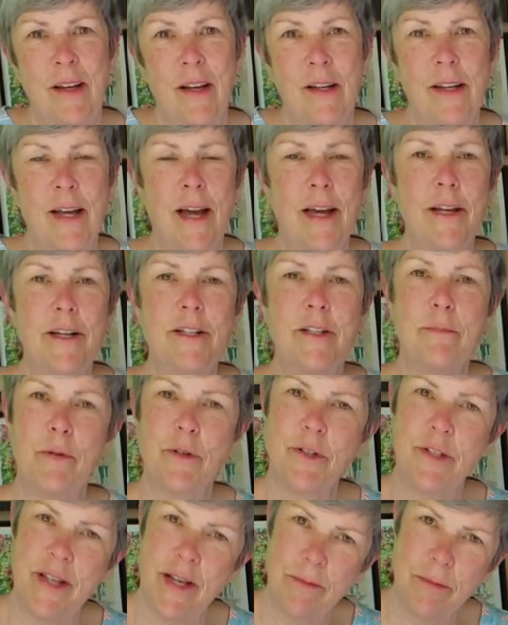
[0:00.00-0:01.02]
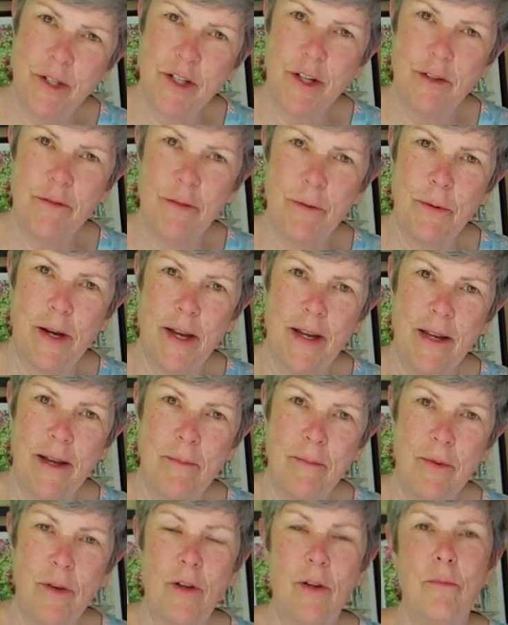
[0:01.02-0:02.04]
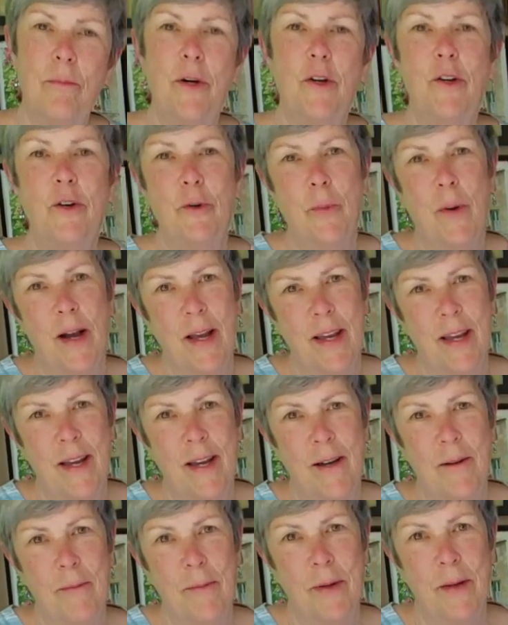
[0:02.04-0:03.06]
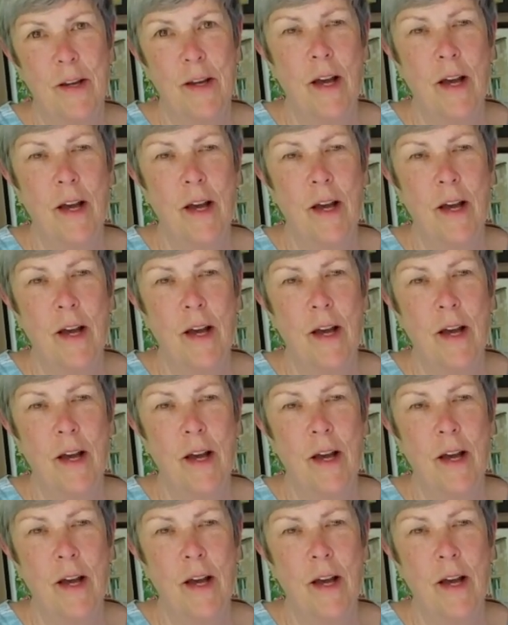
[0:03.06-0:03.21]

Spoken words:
Not his perception of who I am, but who I am.